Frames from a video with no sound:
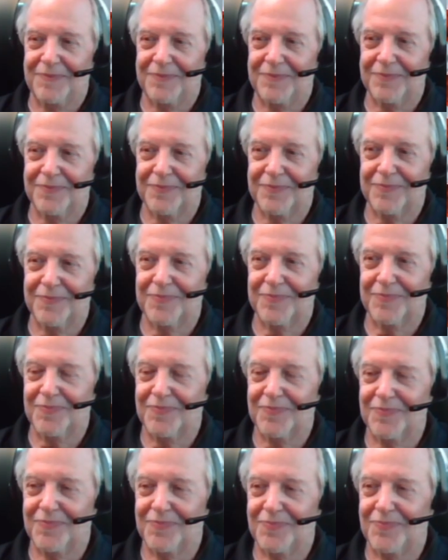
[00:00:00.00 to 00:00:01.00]

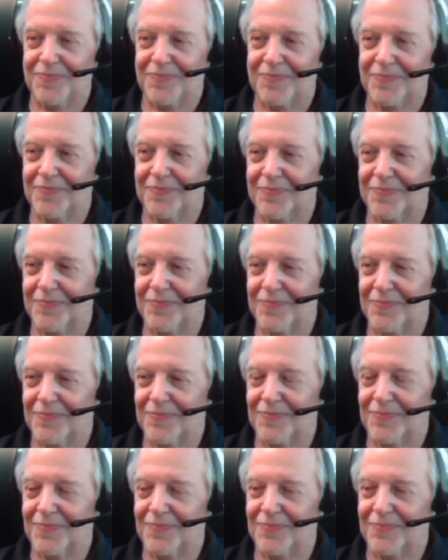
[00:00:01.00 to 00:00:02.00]

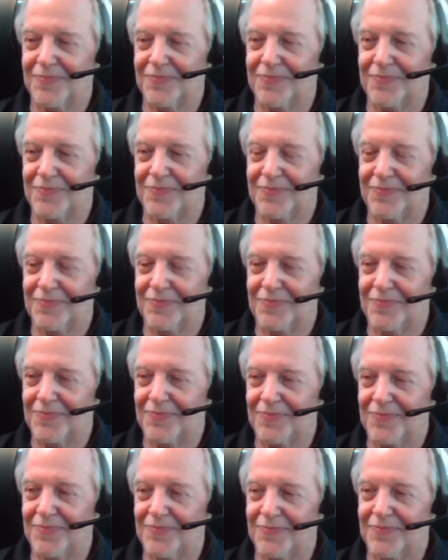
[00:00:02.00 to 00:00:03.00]

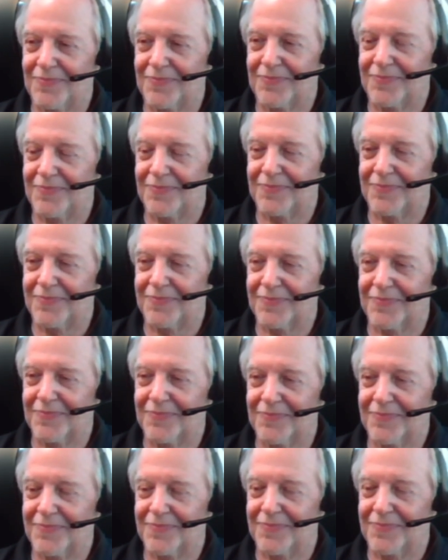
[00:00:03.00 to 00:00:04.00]

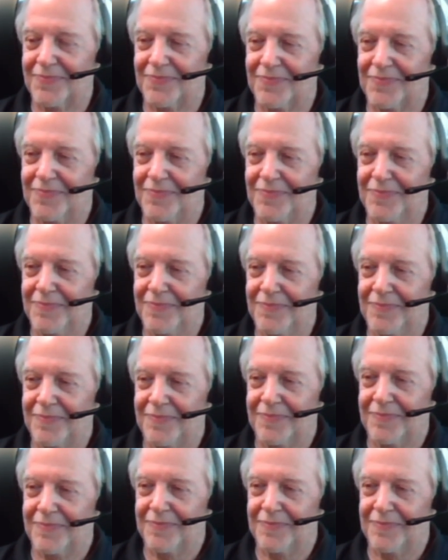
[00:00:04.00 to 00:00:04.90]
(not speaking)